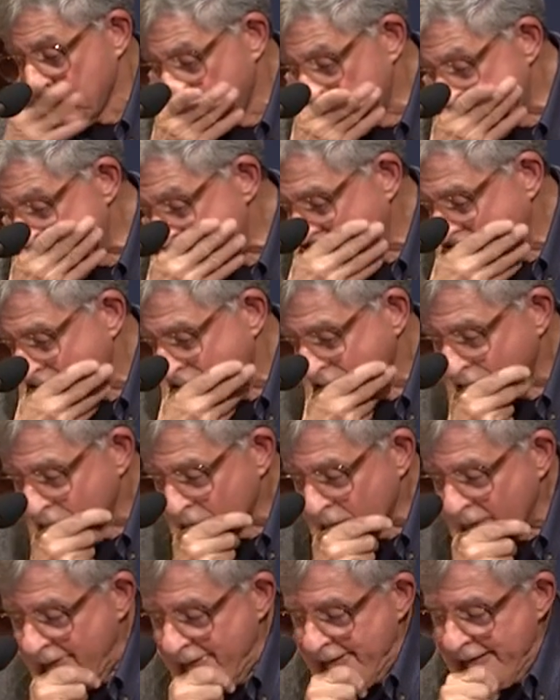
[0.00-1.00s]
All right,
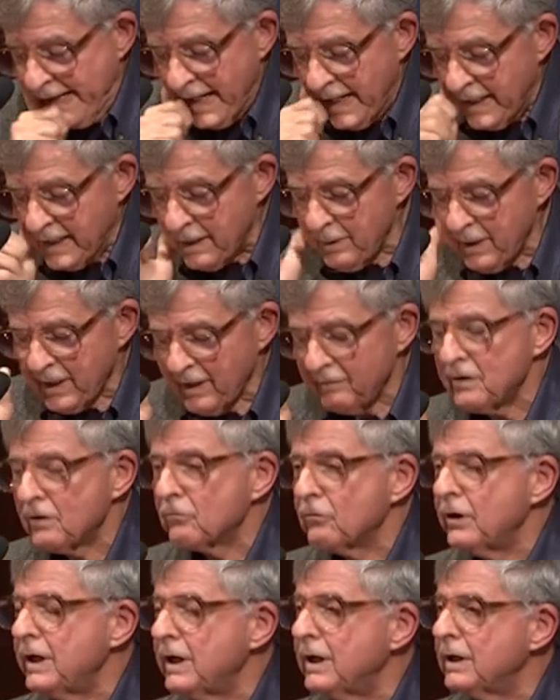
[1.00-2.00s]
and let me give you a
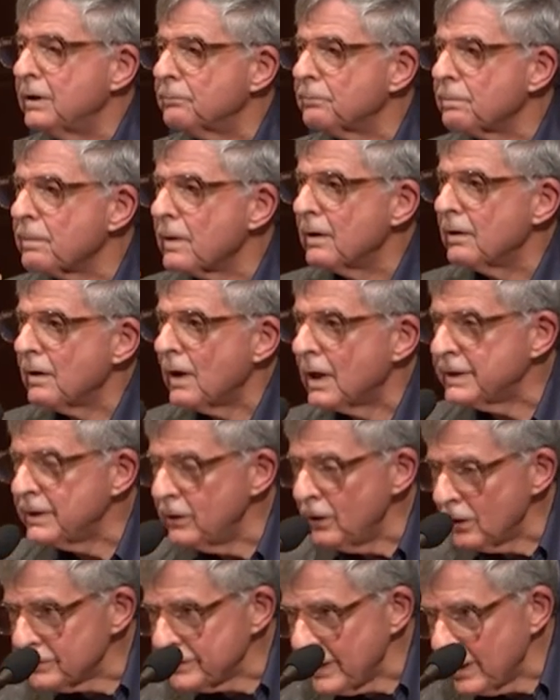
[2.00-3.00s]
reading, a
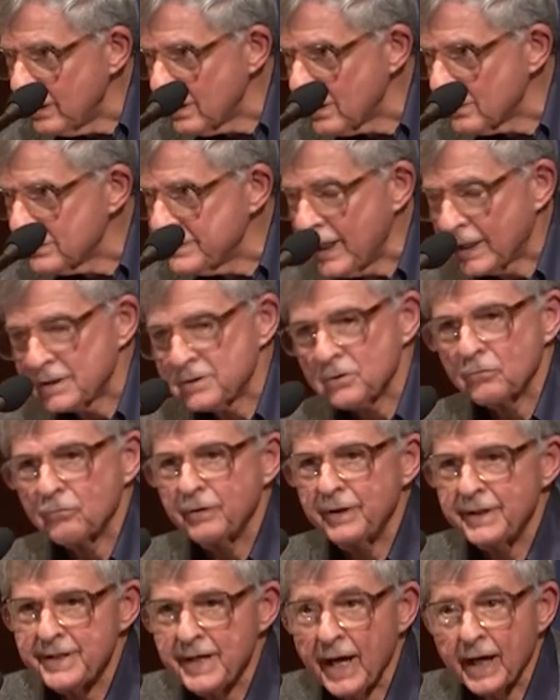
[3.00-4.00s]
little text. I'm going to
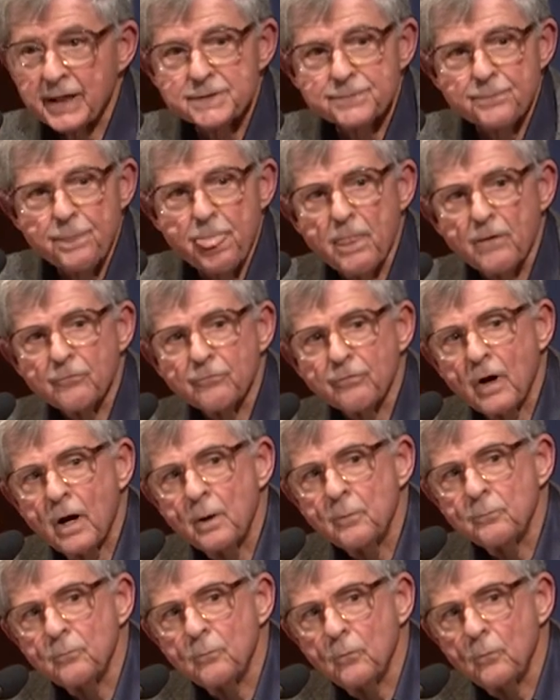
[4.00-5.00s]
read a text
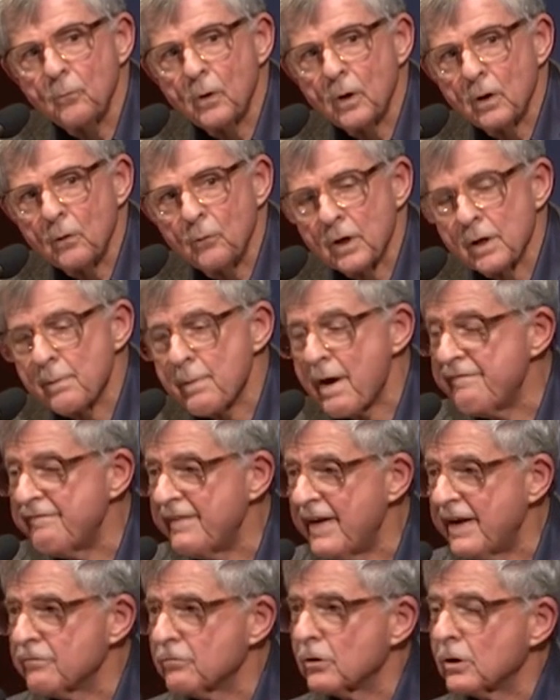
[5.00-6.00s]
from one of my
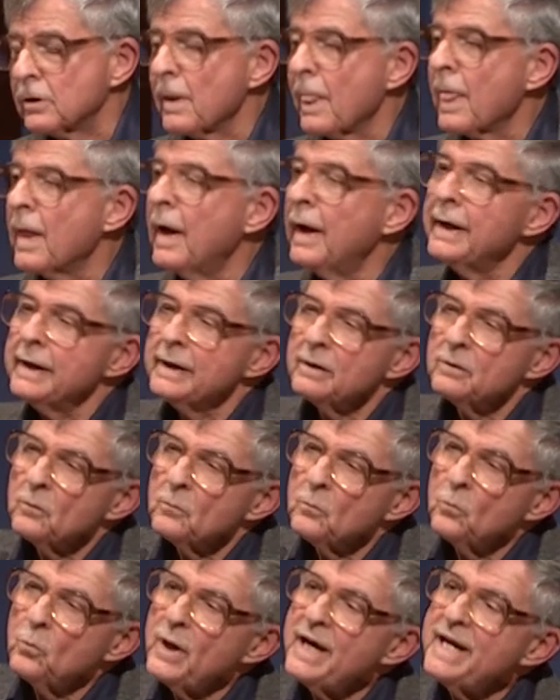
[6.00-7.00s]
favorite,
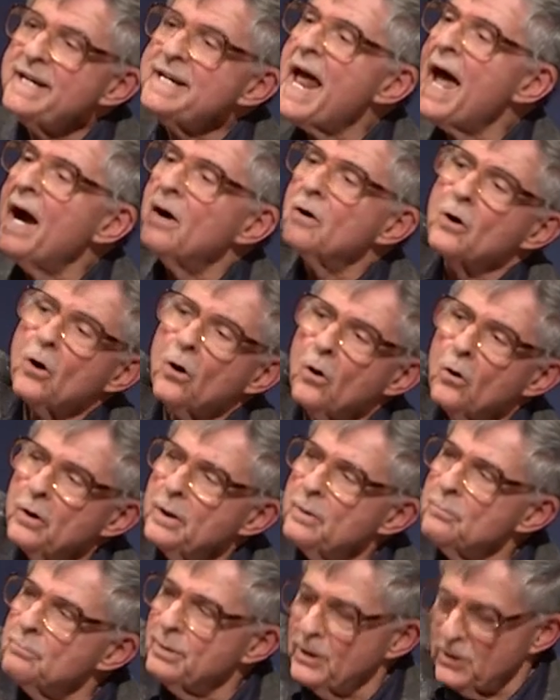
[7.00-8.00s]
we now call
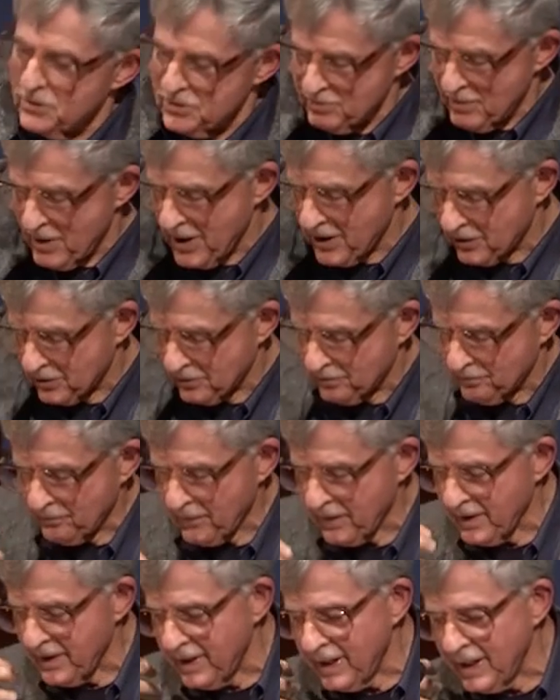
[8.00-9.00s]
him postmodern,
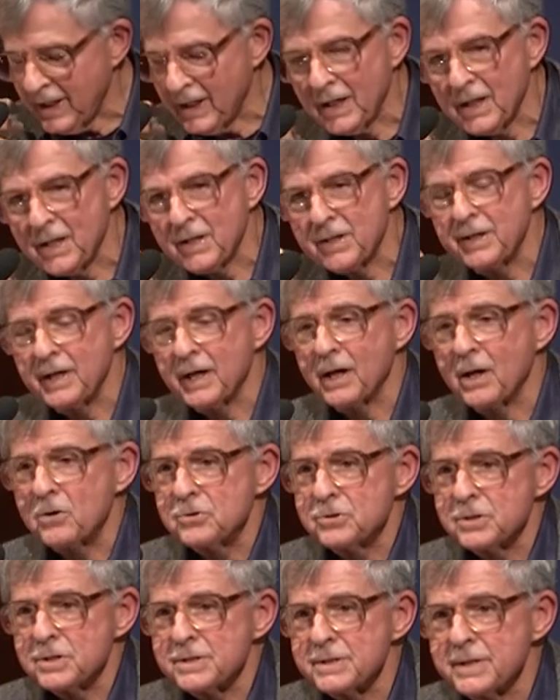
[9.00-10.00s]

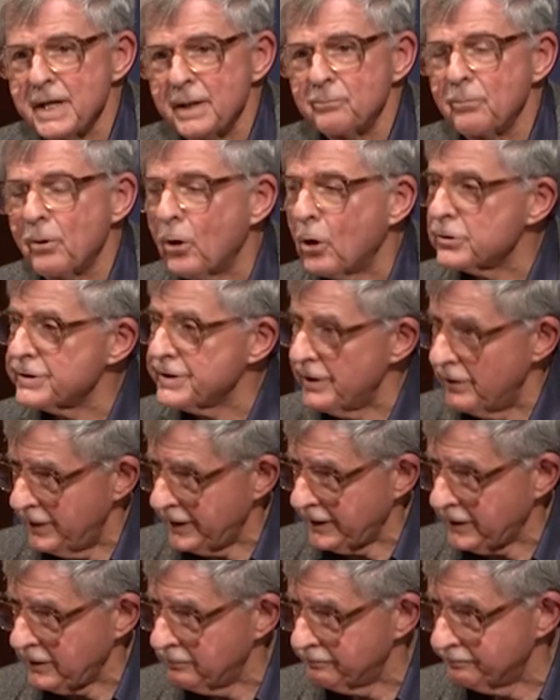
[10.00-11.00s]
theologians named Paul
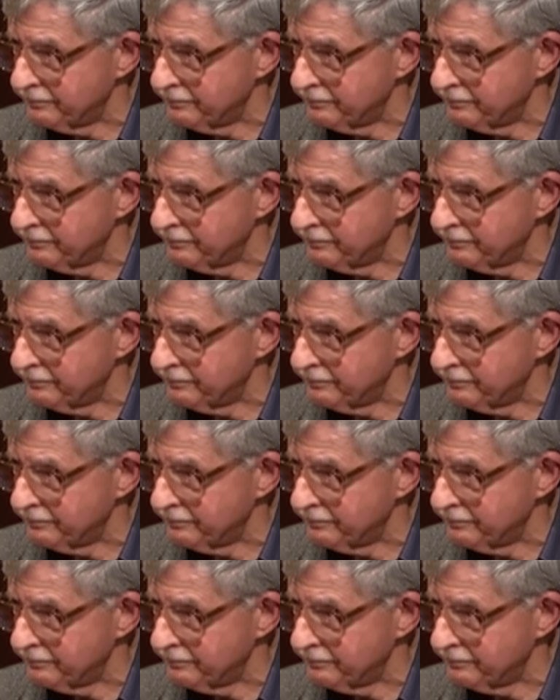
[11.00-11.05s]
Tillich.